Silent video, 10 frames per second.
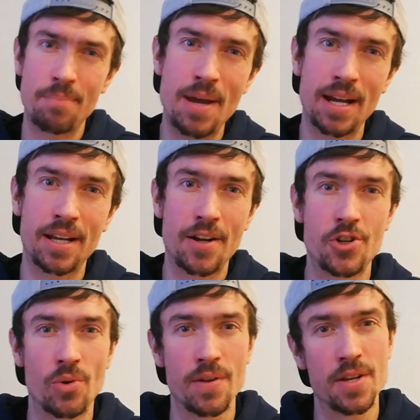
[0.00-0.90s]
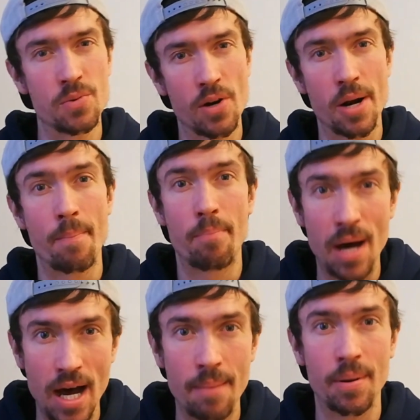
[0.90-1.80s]
sit back and enjoy this. We're going to
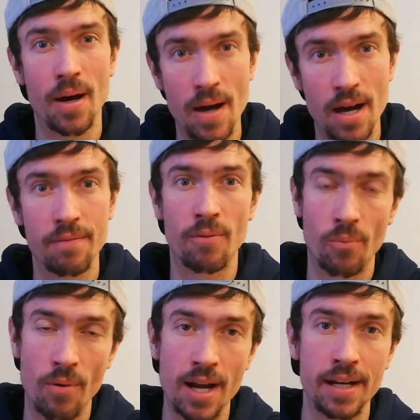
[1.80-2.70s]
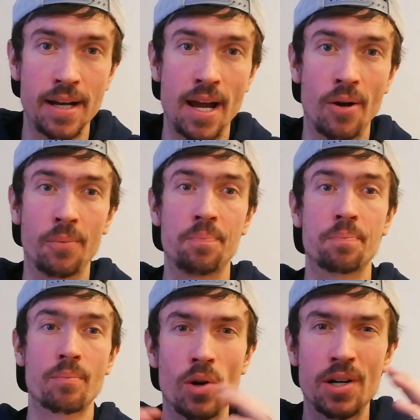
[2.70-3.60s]
pop off right now.
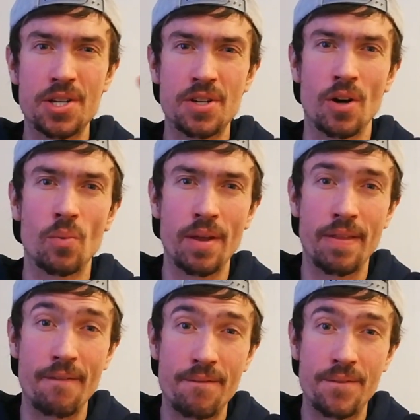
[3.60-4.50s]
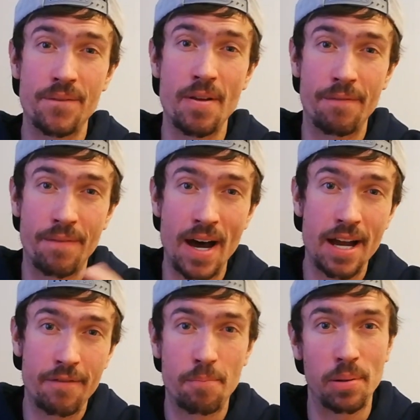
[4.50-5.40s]
We're going to start with the
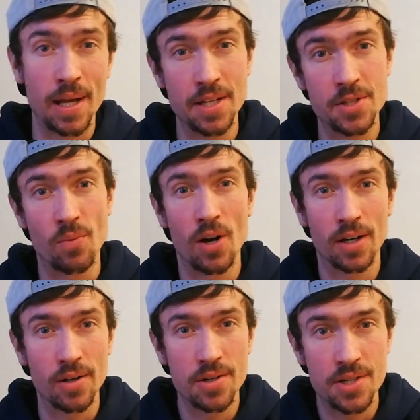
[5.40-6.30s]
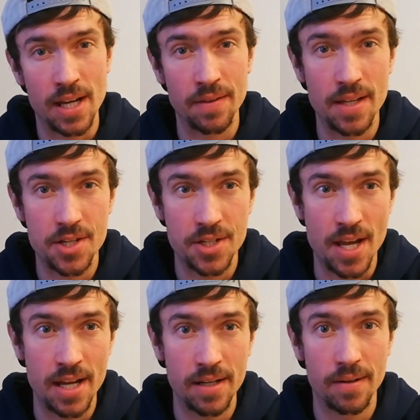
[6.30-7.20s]
5 Planeswalkers in this
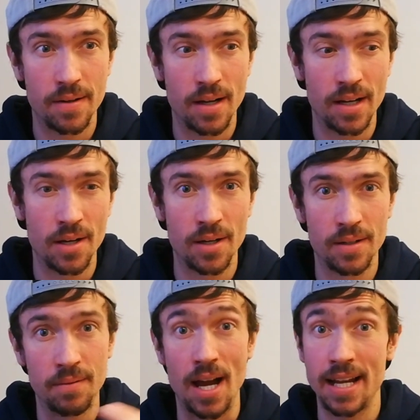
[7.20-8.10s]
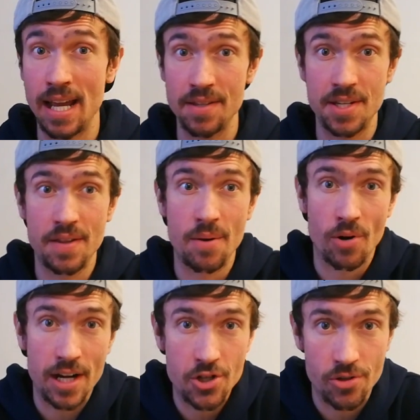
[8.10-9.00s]
set. I can't say
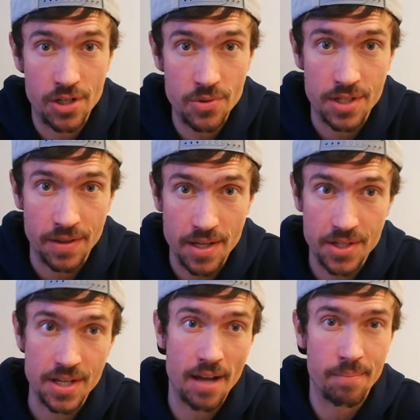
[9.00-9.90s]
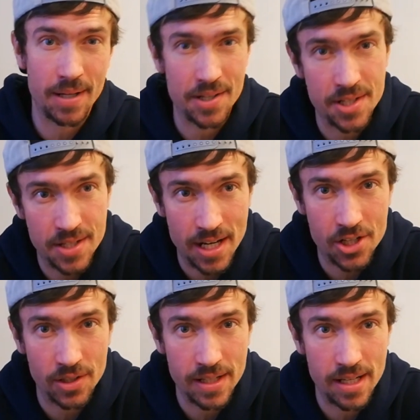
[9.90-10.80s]
they were introduced in this set because it's
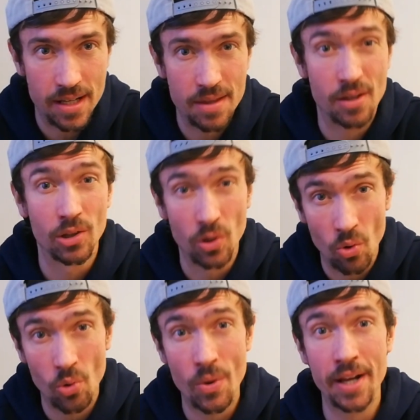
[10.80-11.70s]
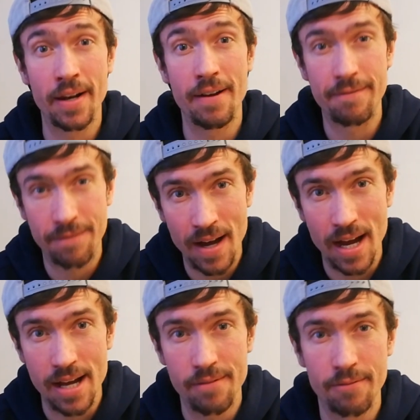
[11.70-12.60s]
actually the Lorwyn
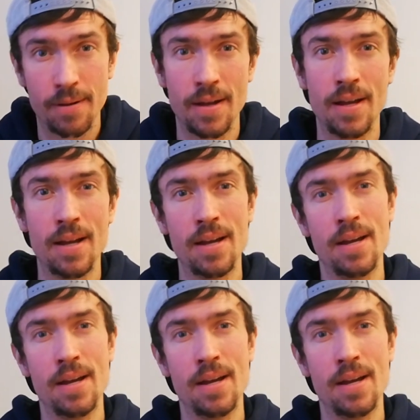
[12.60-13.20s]
5.